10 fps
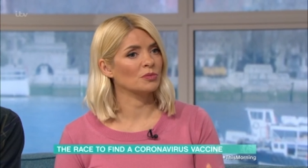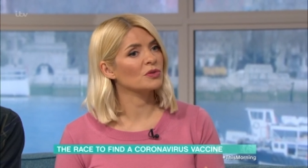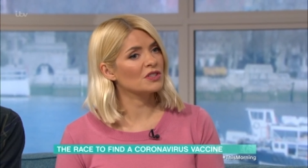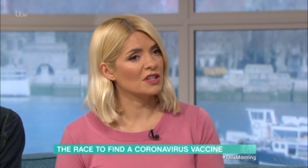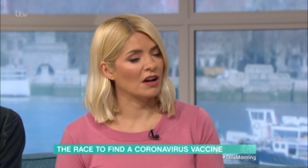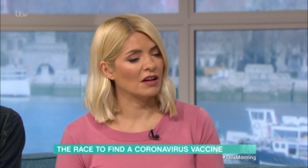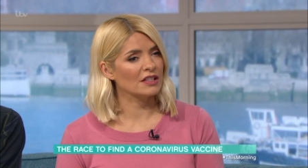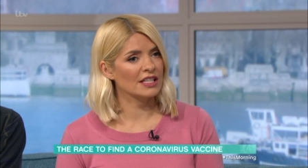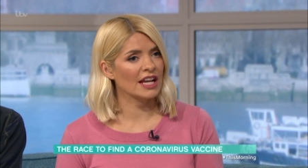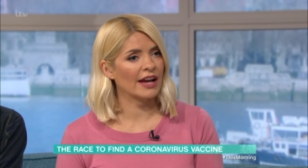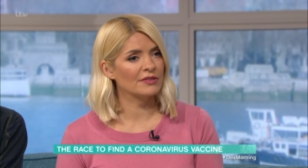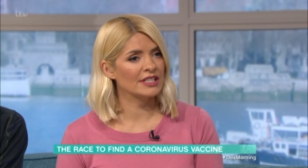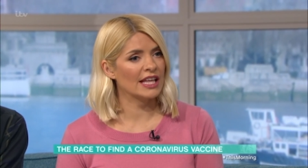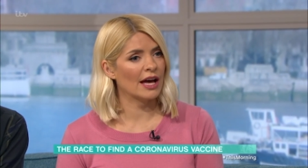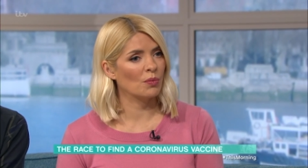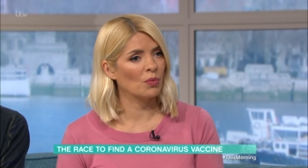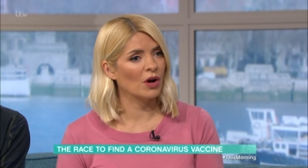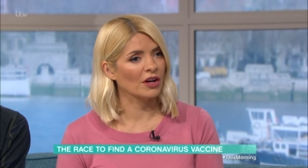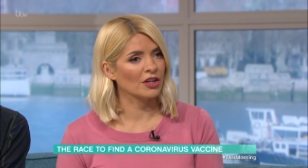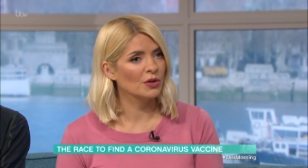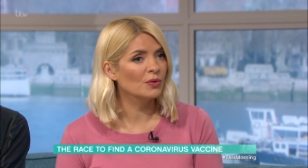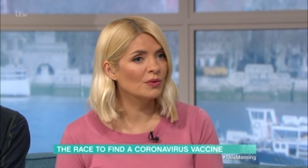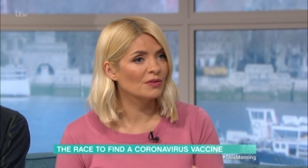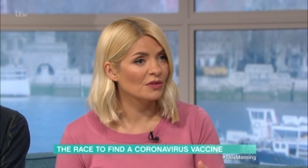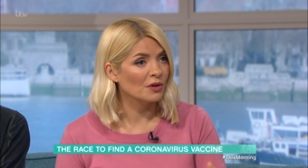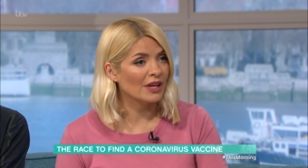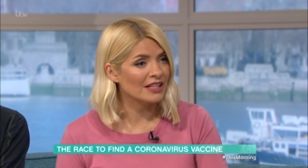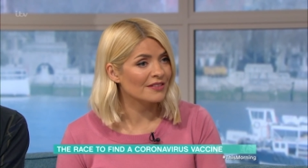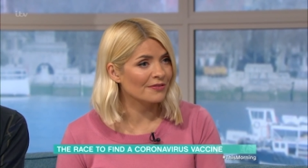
will start. And how does that work? Who who gets it